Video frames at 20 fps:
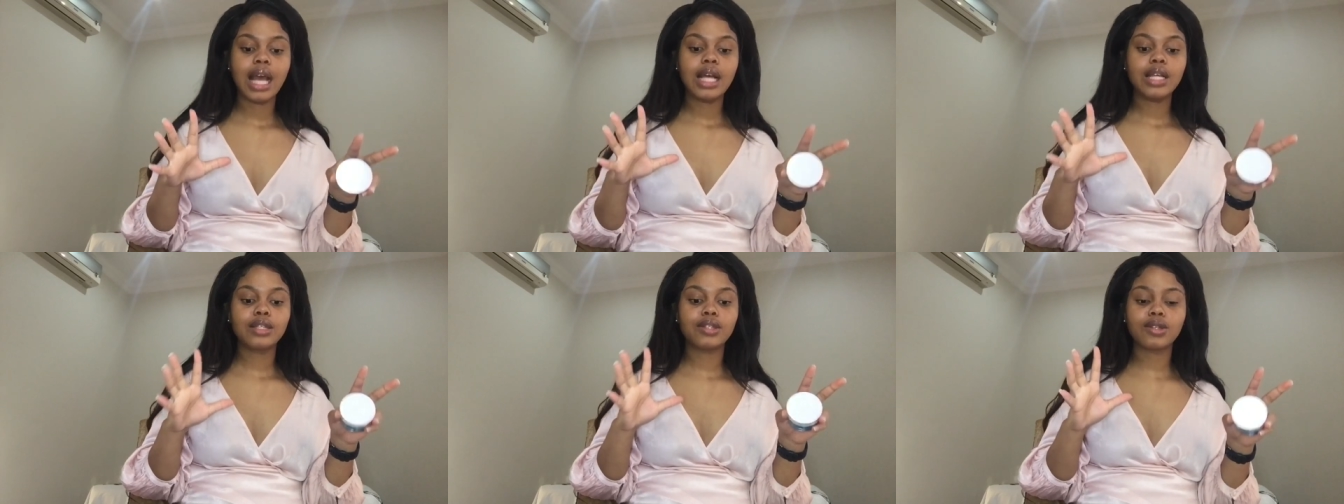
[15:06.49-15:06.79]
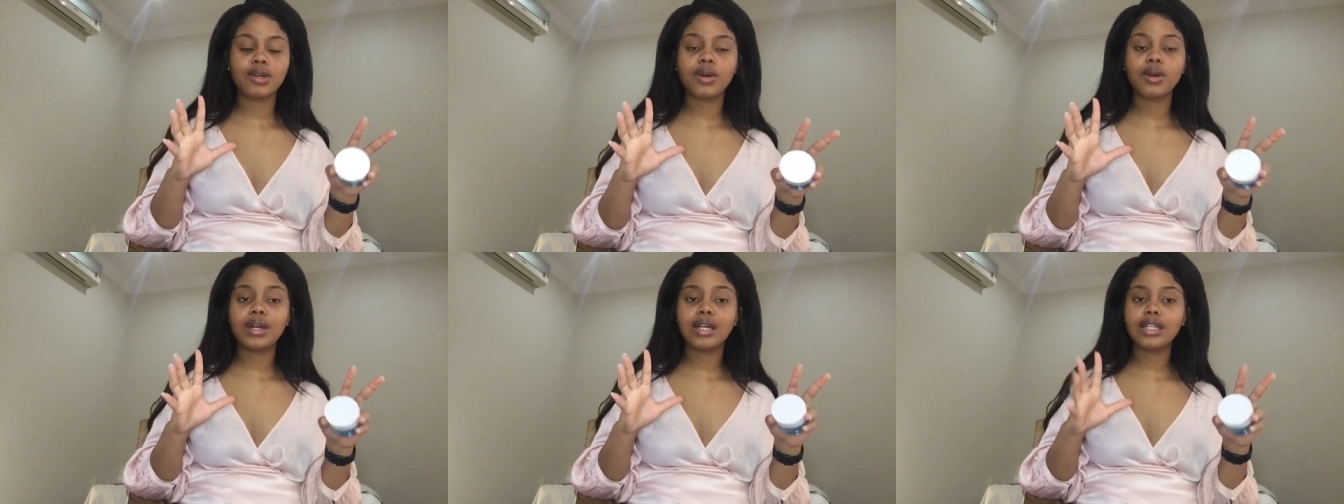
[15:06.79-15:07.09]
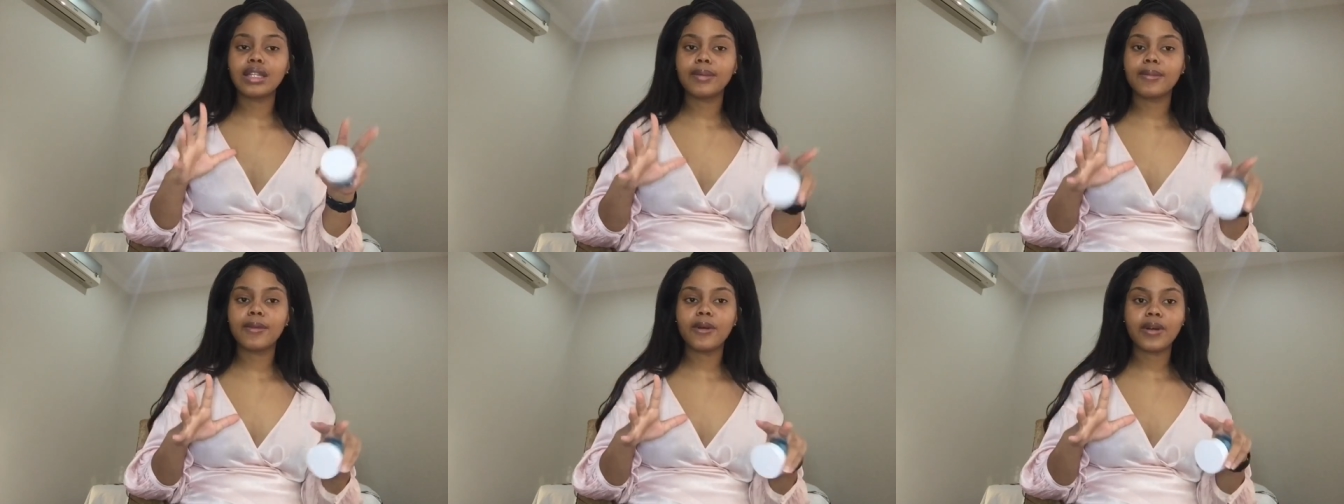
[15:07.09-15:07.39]
So in
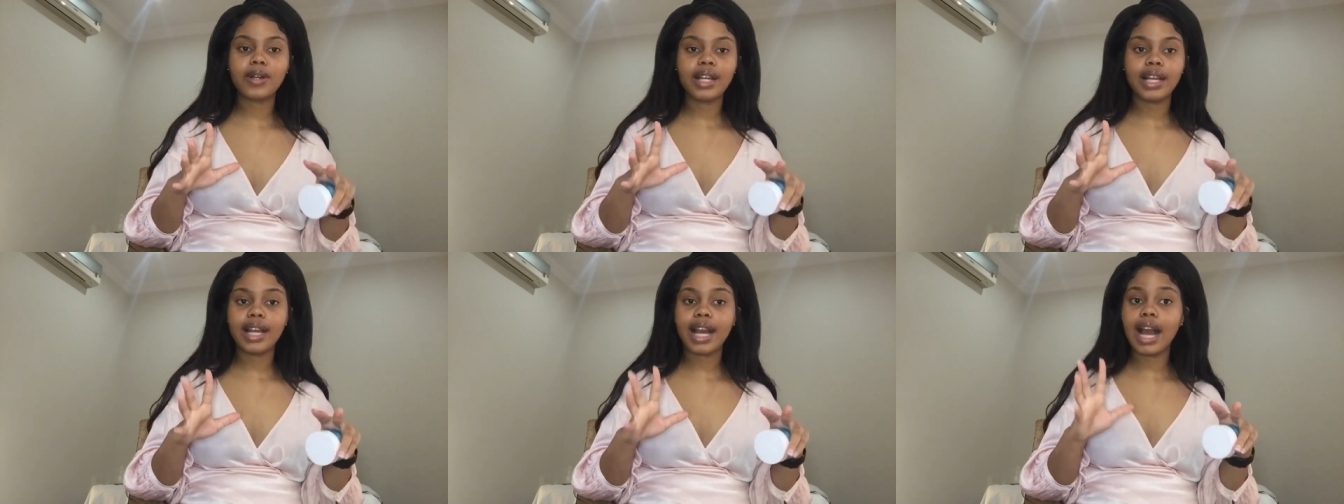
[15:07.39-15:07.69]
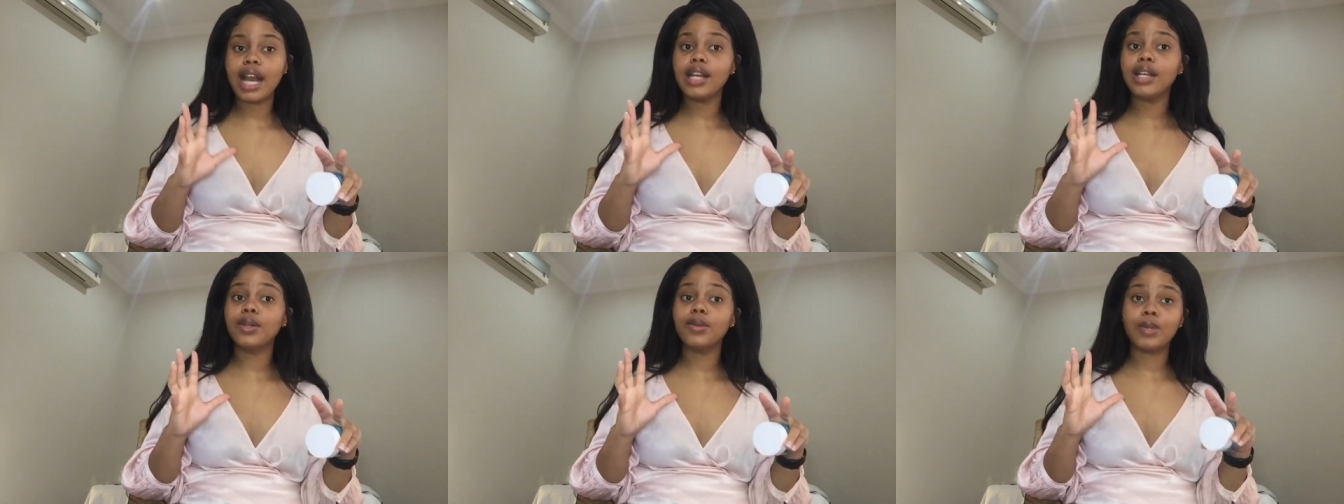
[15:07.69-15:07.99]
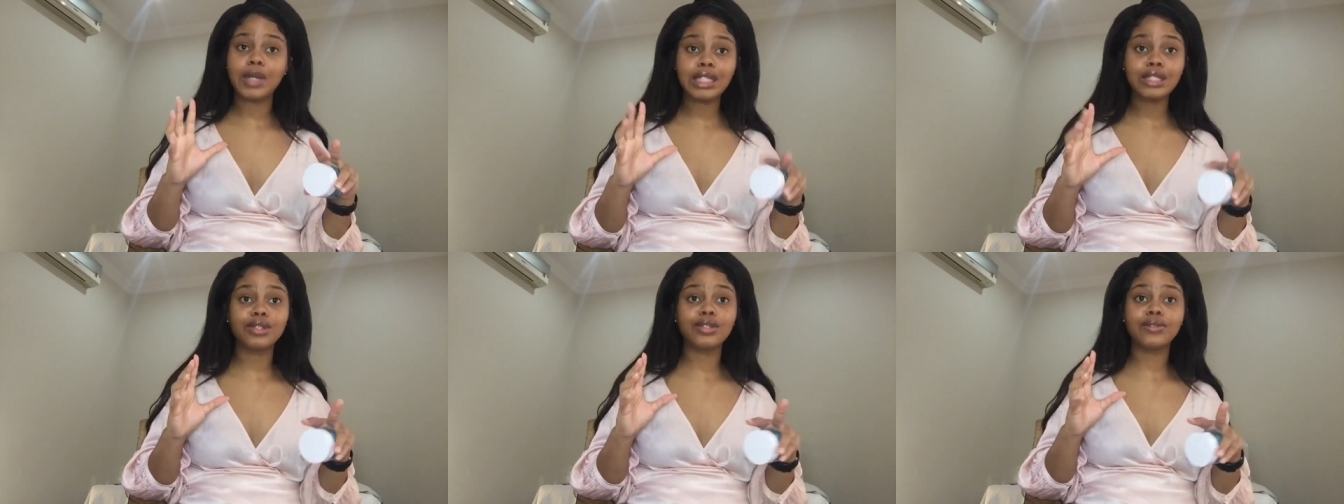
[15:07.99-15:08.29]
the morning, I
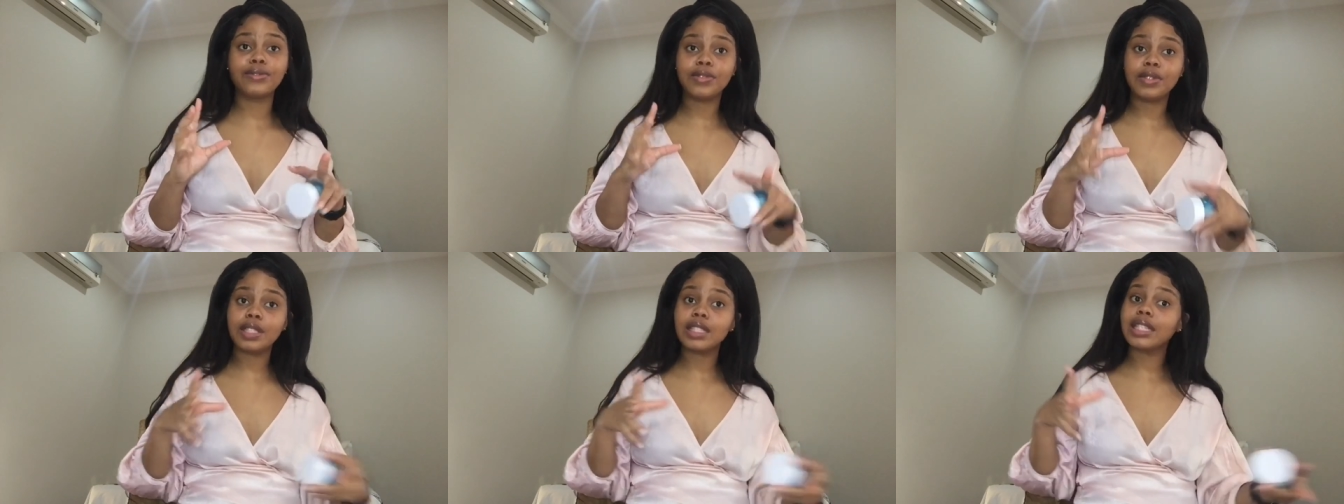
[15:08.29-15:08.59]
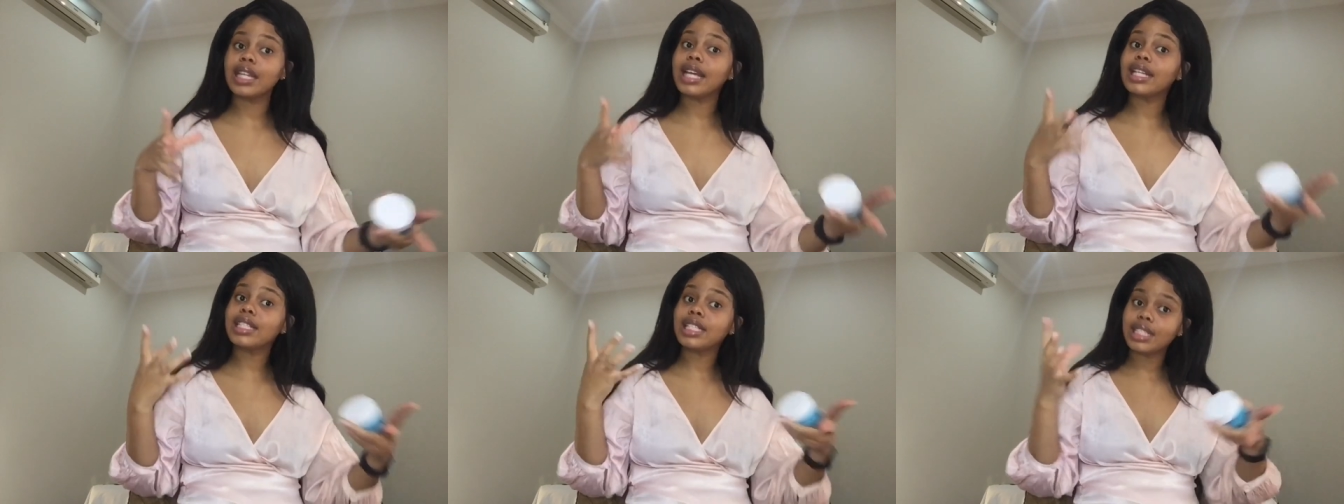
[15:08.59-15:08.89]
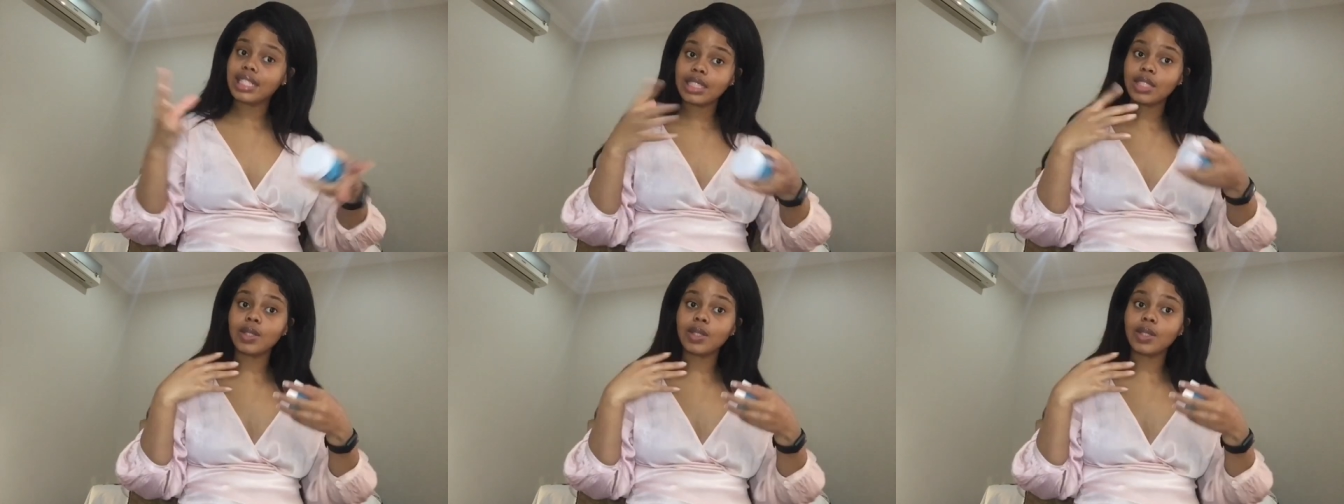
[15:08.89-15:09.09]
want to feel that,